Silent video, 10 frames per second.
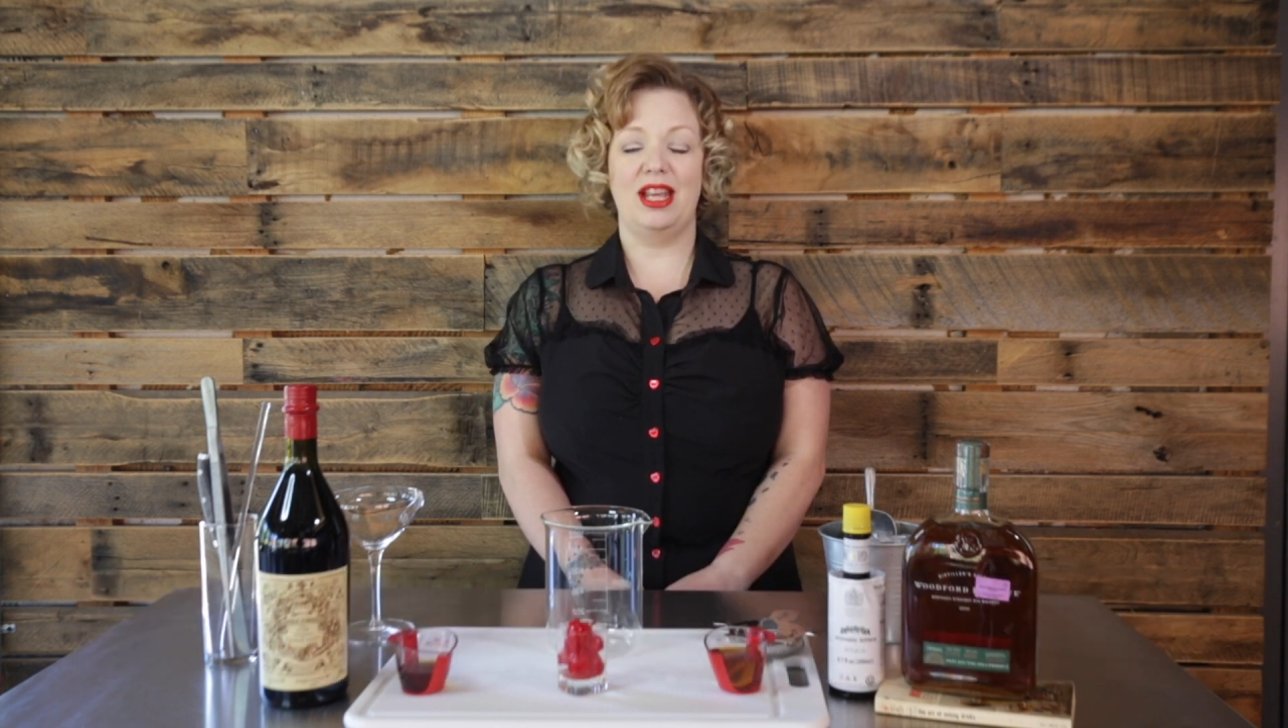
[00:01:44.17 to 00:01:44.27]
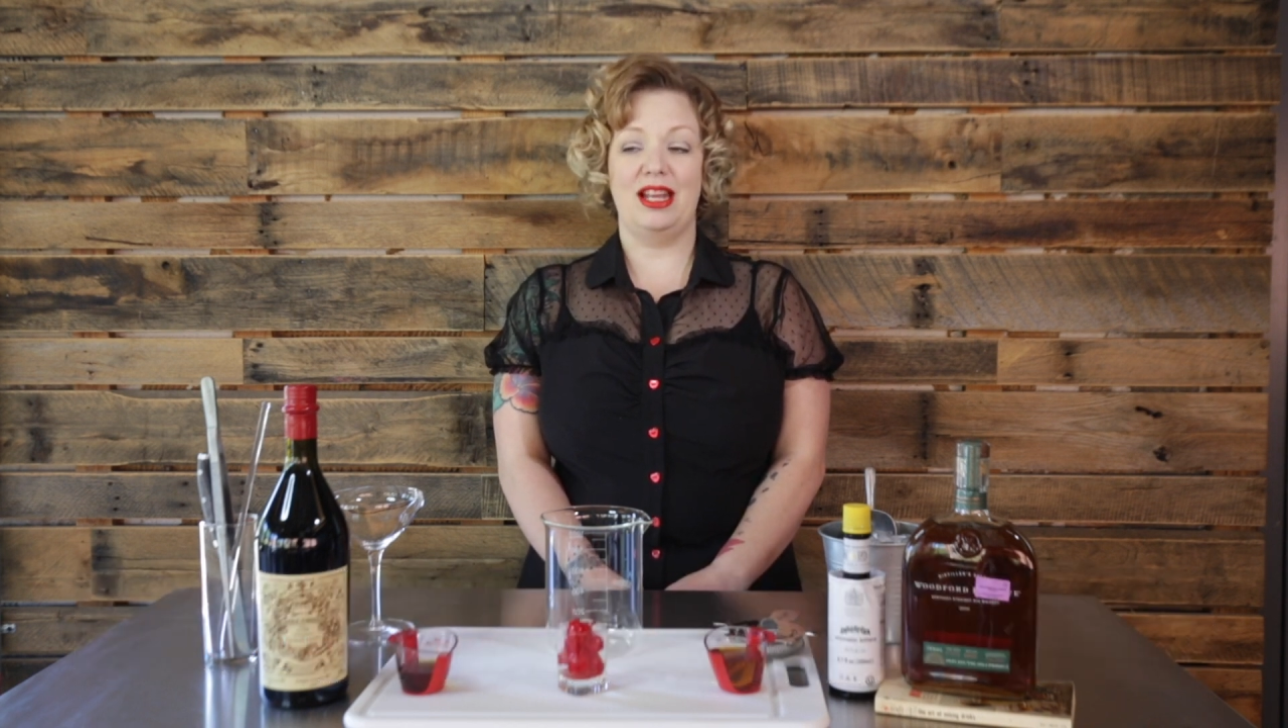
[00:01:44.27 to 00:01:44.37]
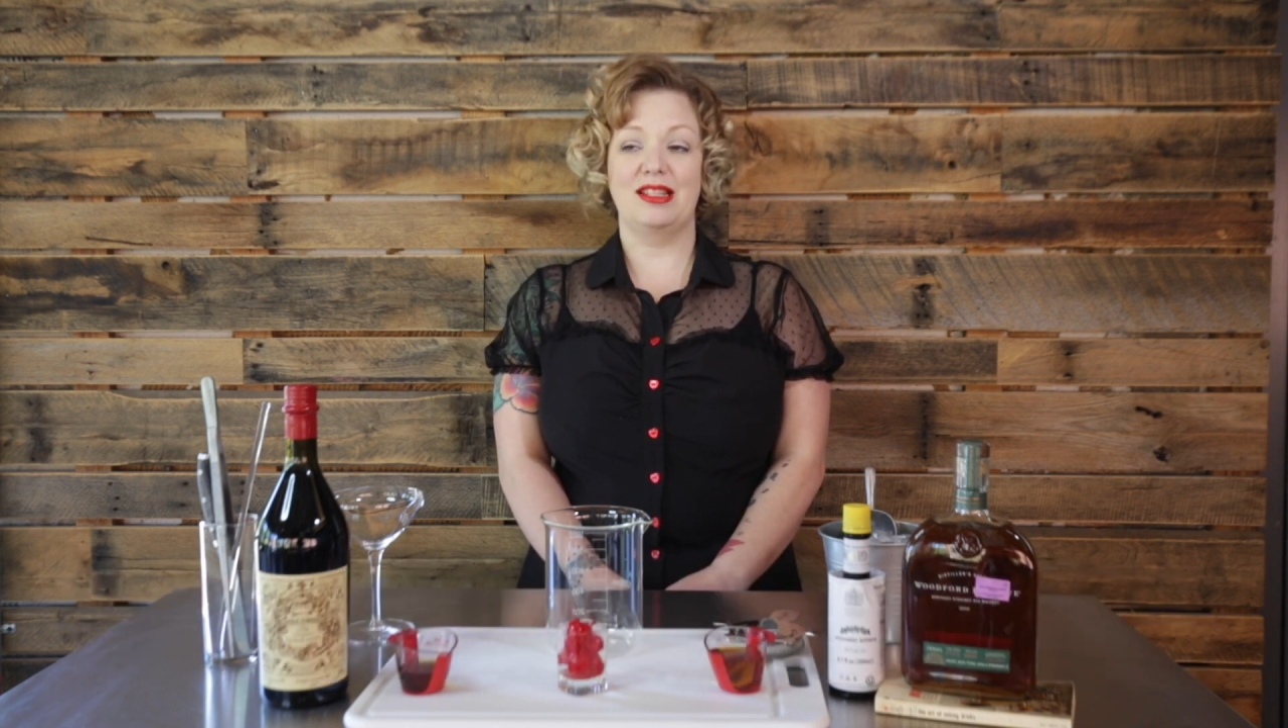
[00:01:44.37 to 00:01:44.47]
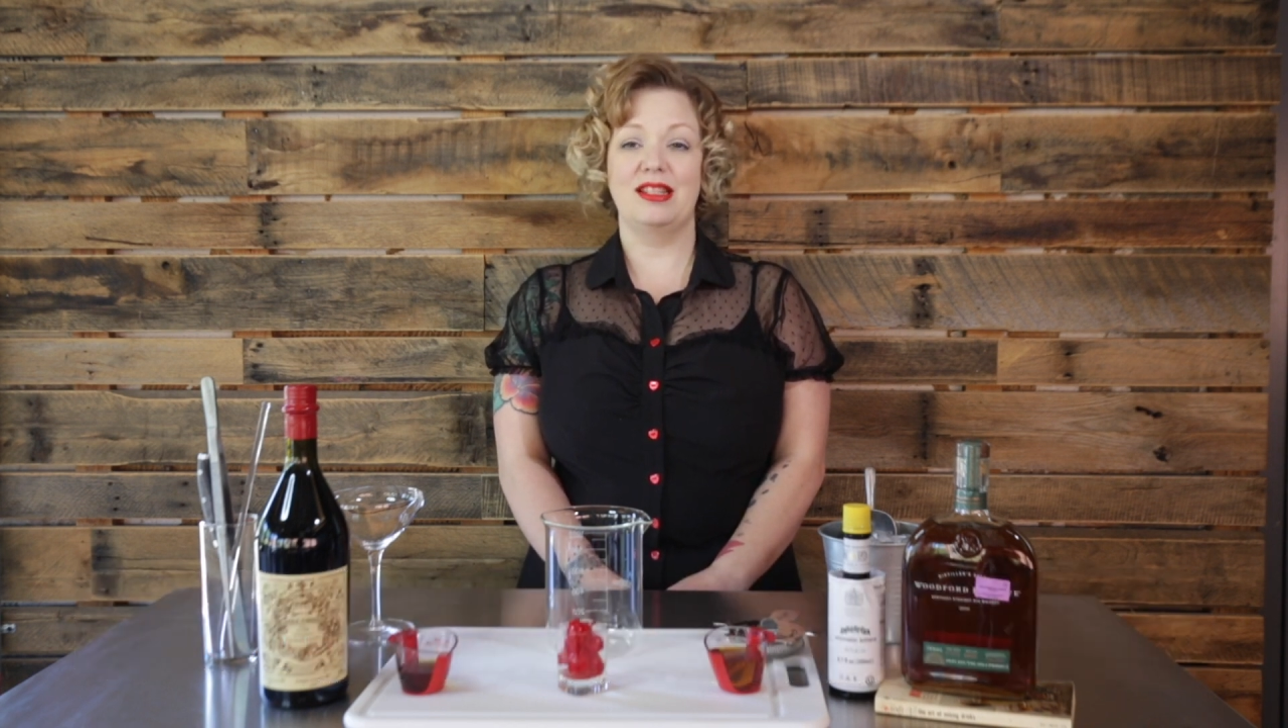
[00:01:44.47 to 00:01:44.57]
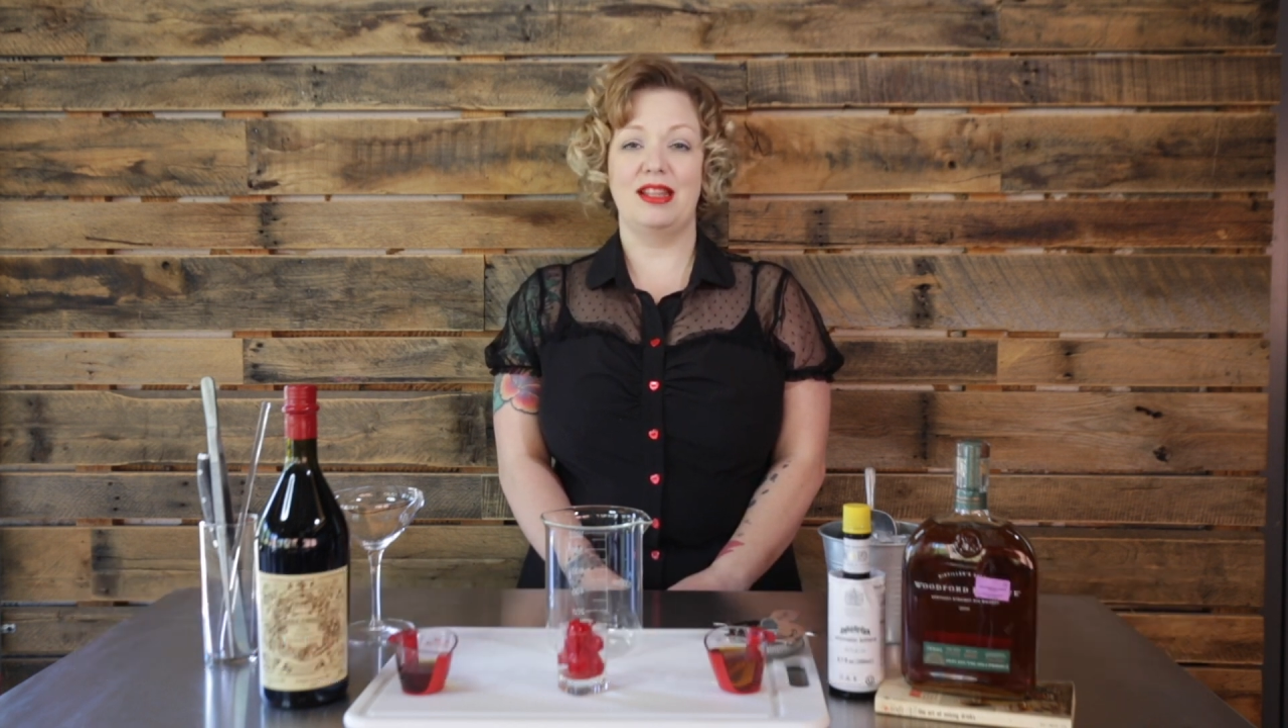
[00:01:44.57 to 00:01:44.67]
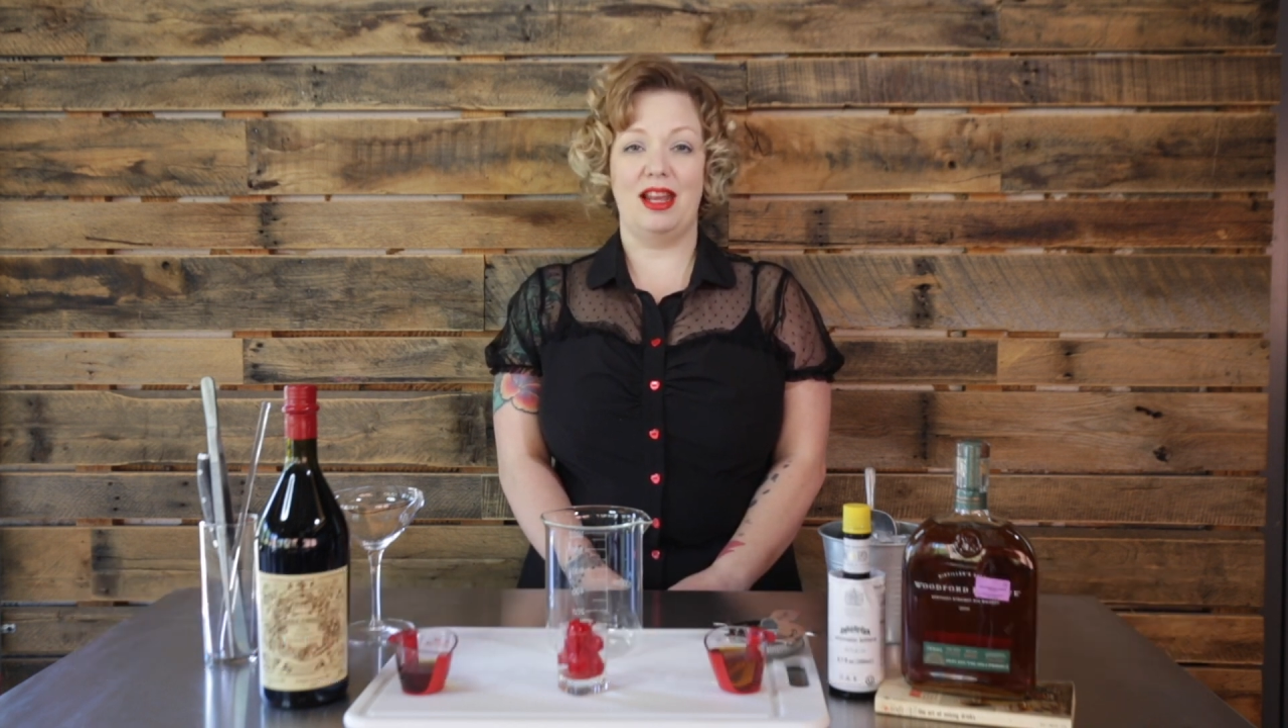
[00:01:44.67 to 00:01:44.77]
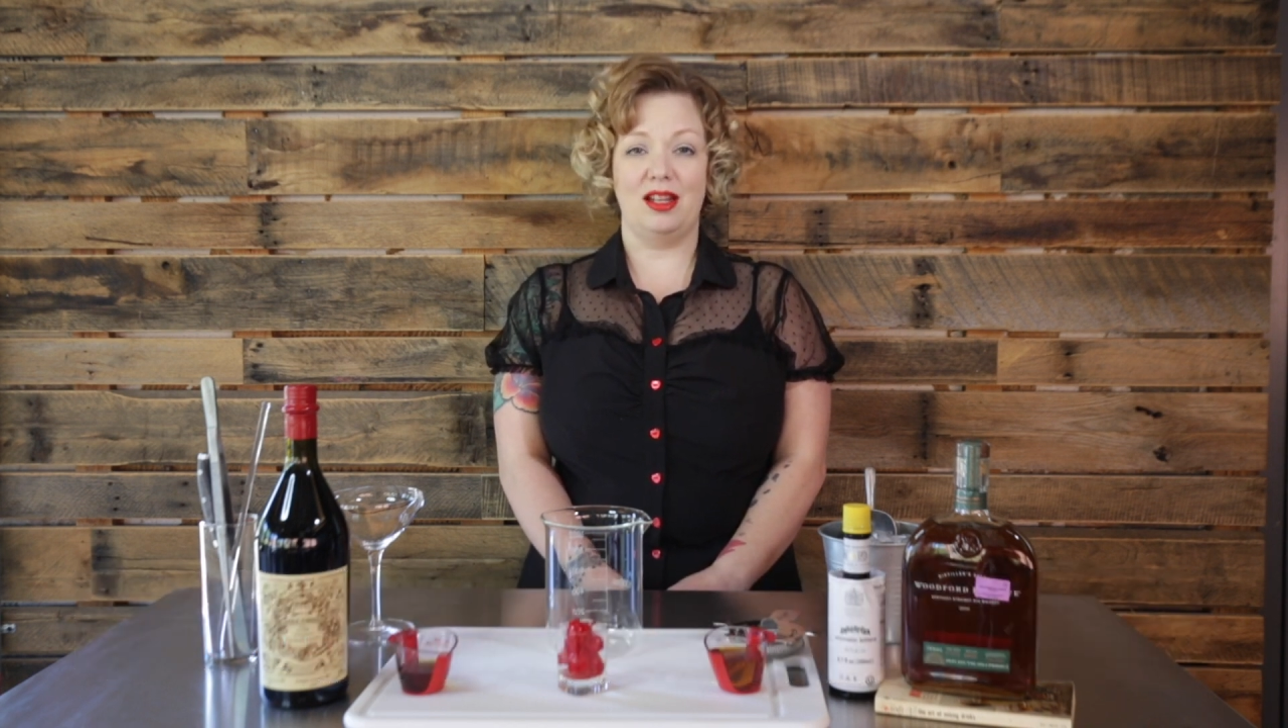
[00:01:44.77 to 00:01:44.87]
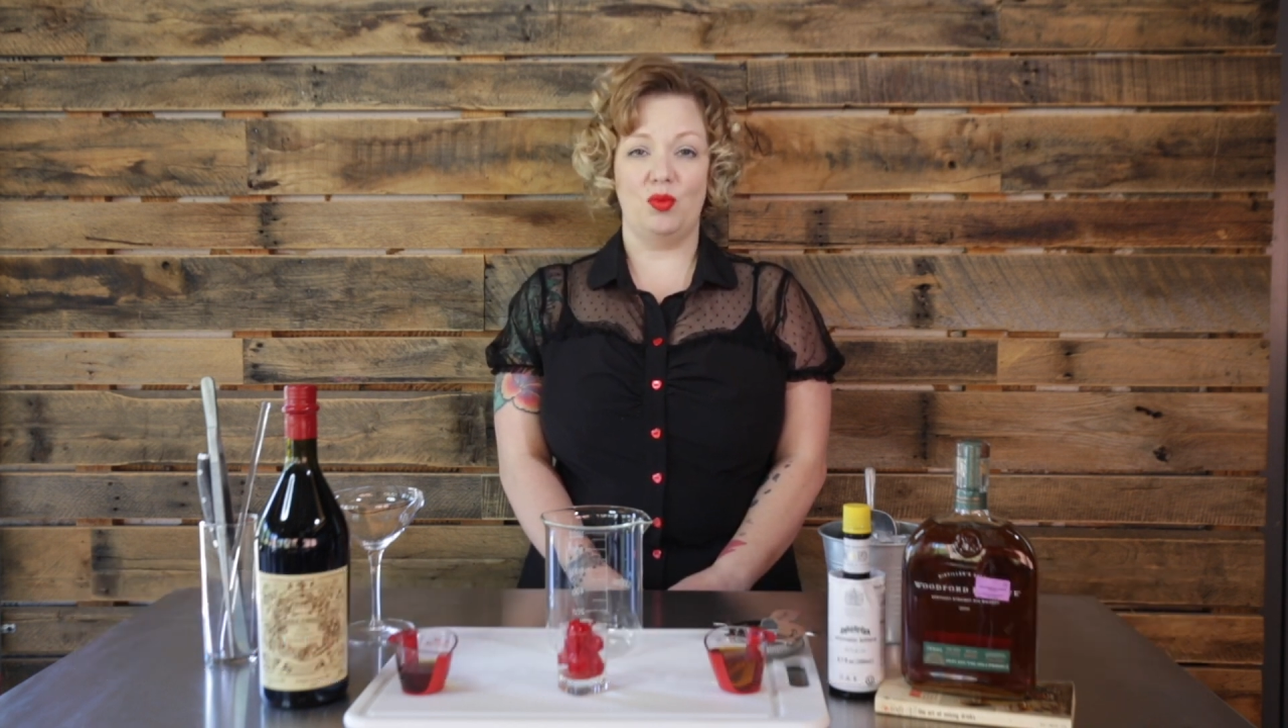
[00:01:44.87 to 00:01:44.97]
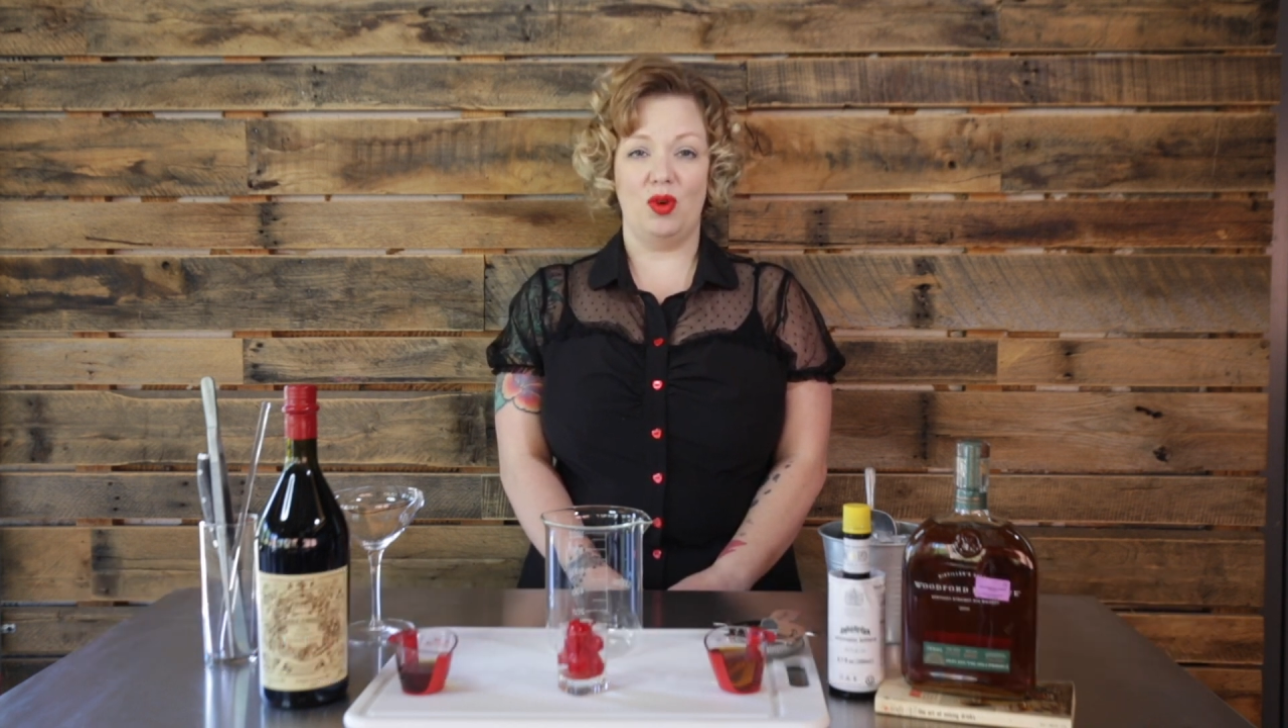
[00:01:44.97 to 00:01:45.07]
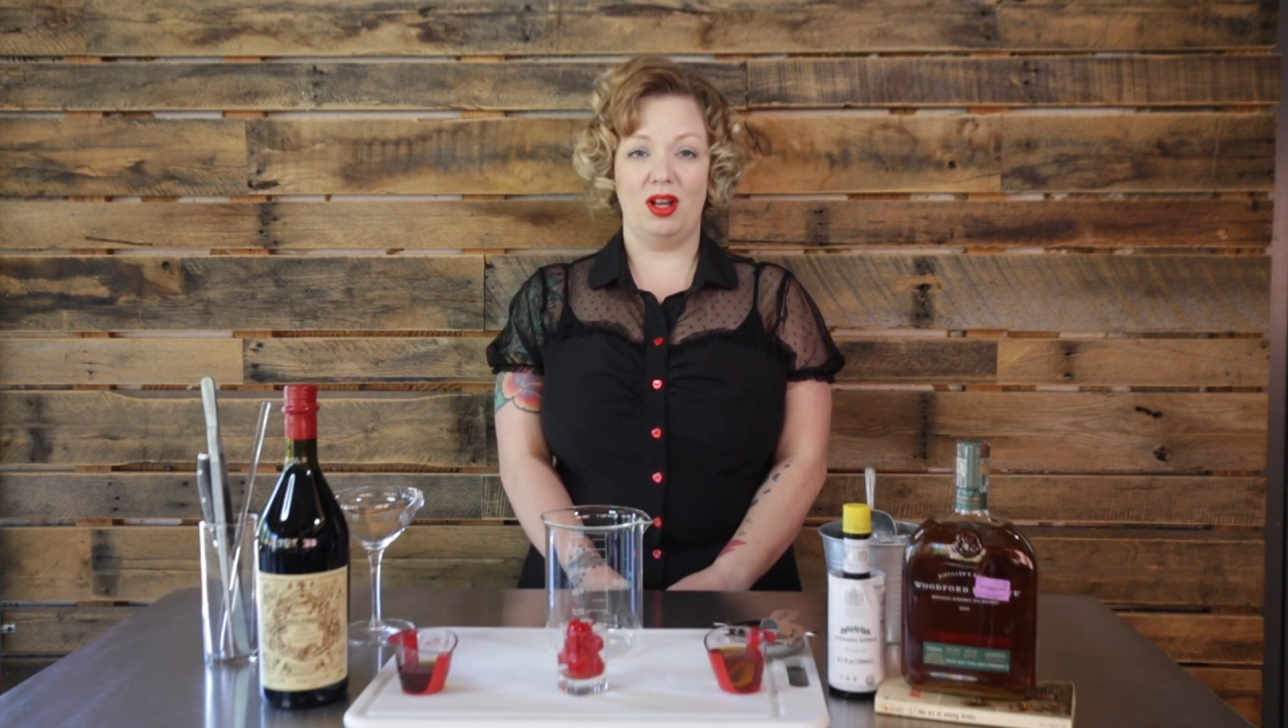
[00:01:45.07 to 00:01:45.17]

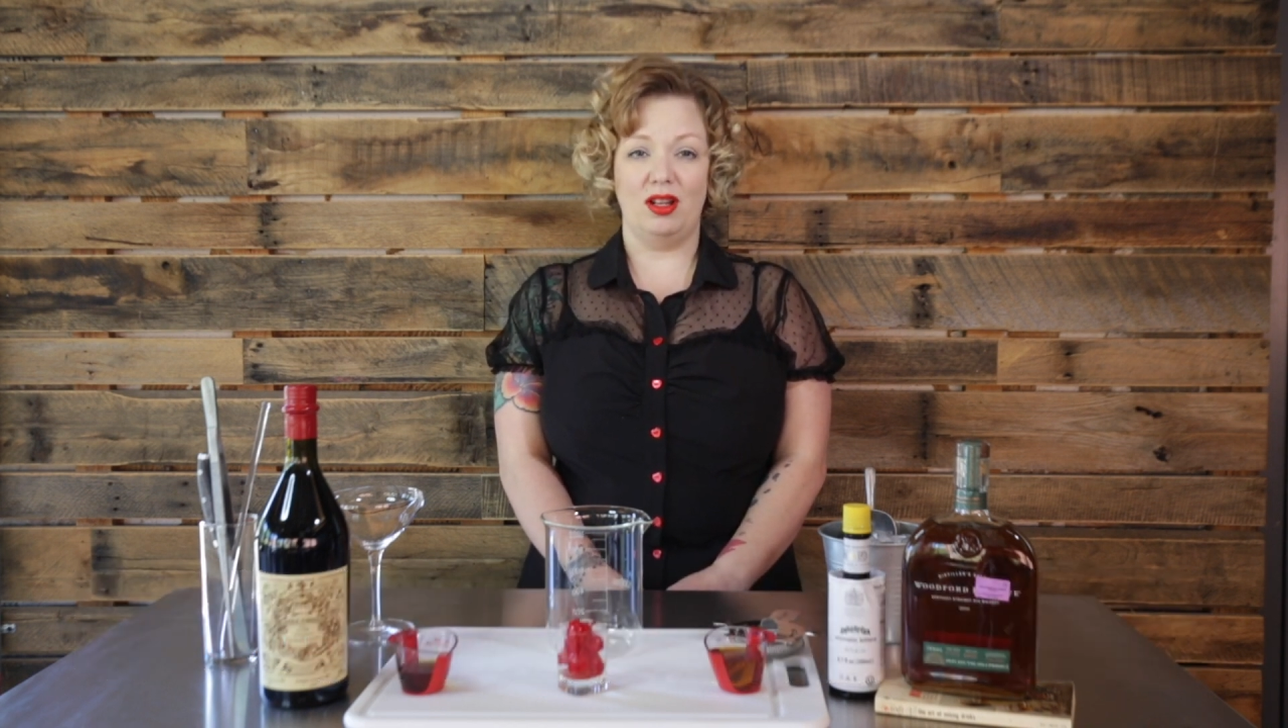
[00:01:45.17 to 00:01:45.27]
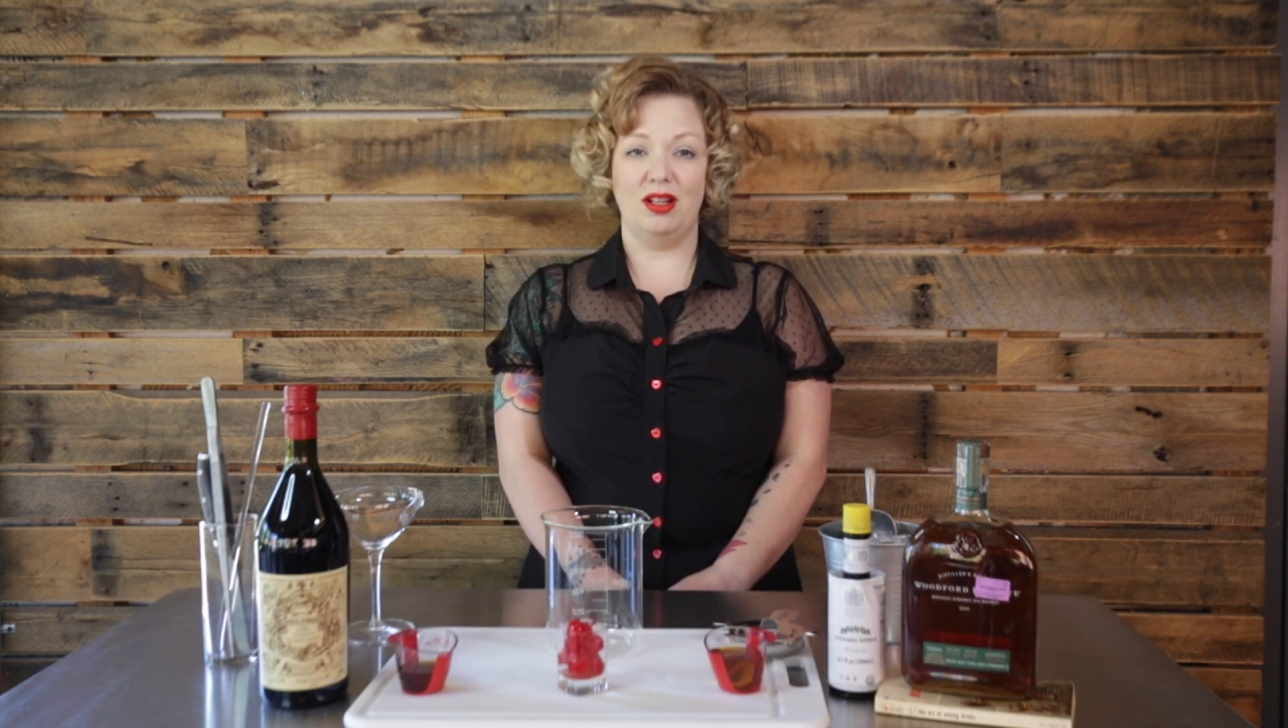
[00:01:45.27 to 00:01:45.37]
1881.